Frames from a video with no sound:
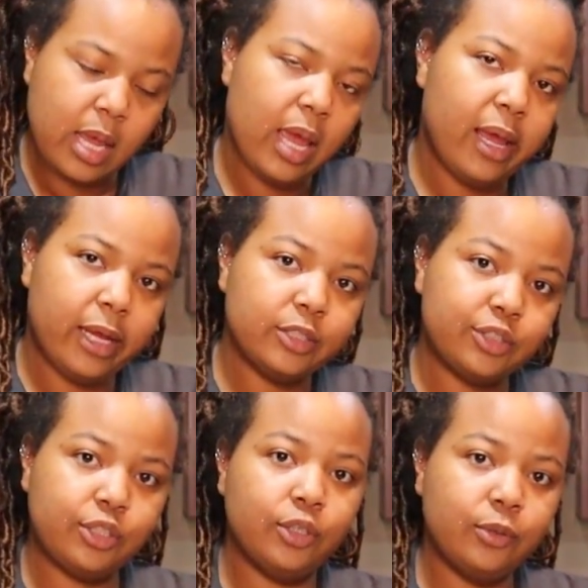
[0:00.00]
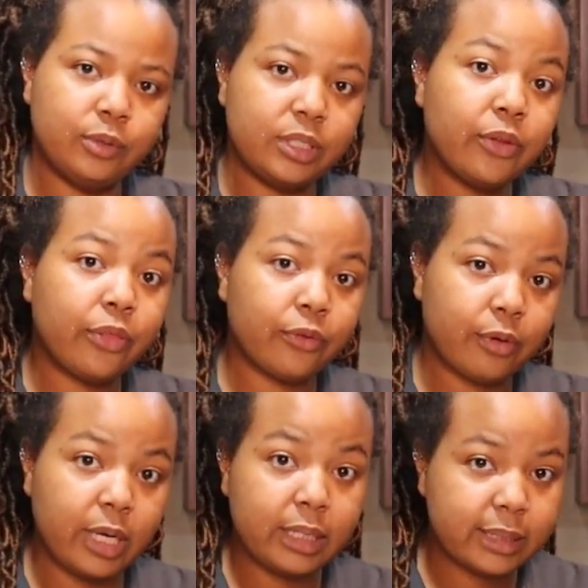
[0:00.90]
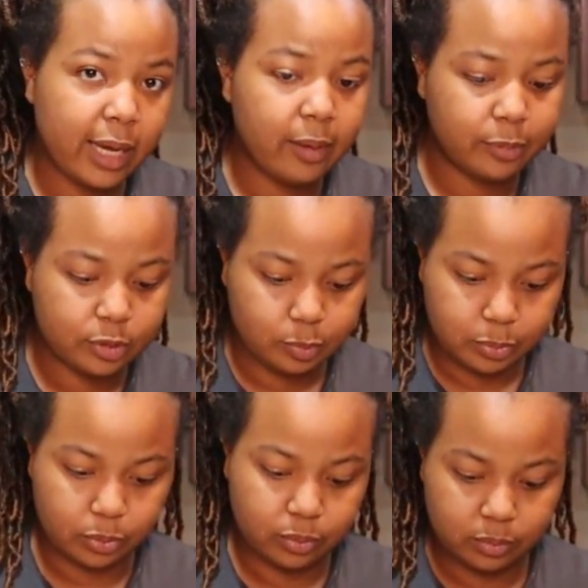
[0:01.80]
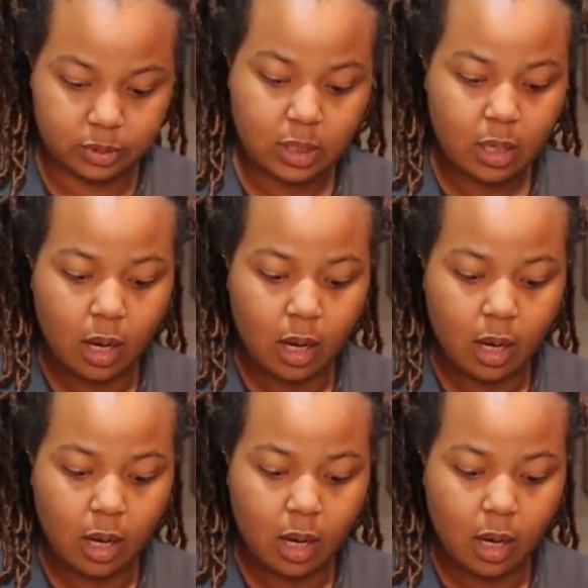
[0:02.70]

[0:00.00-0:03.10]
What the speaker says: and 2 to 3 tablespoons